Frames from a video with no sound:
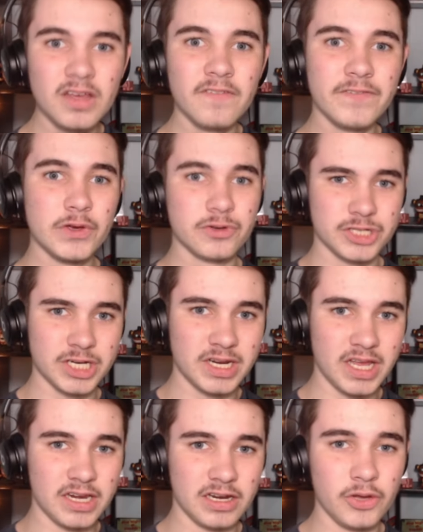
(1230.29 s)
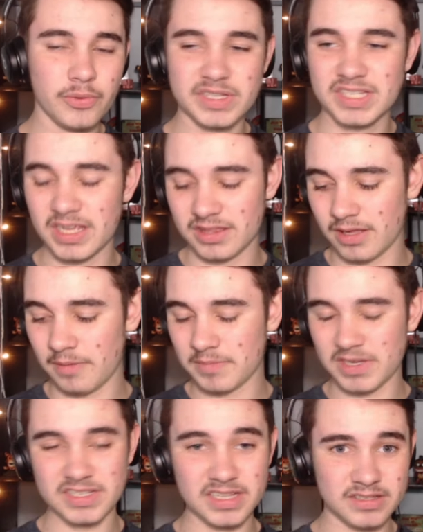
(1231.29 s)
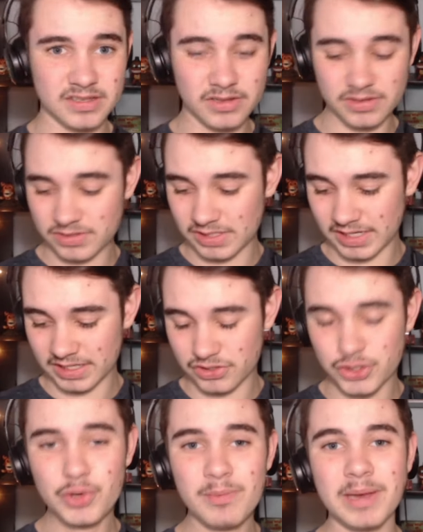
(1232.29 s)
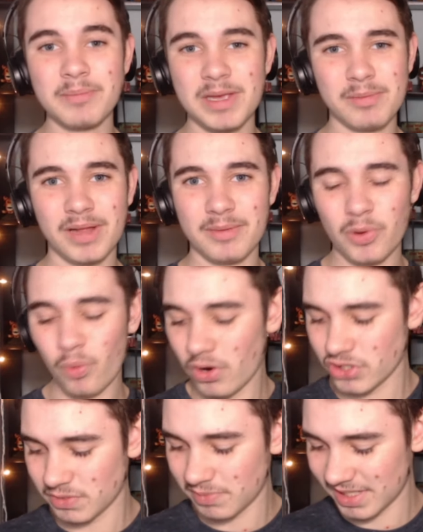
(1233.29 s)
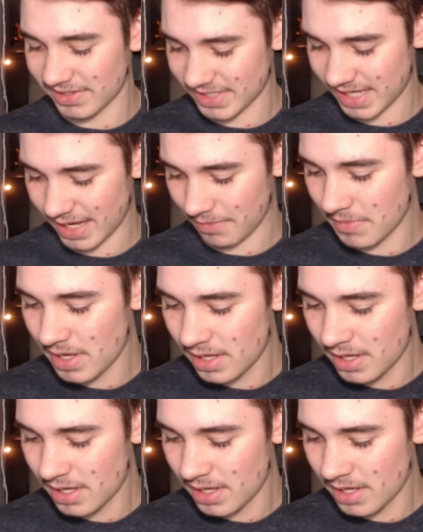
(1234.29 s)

Fusion and Lewis get them because those are like the two main people I've been watching play this game.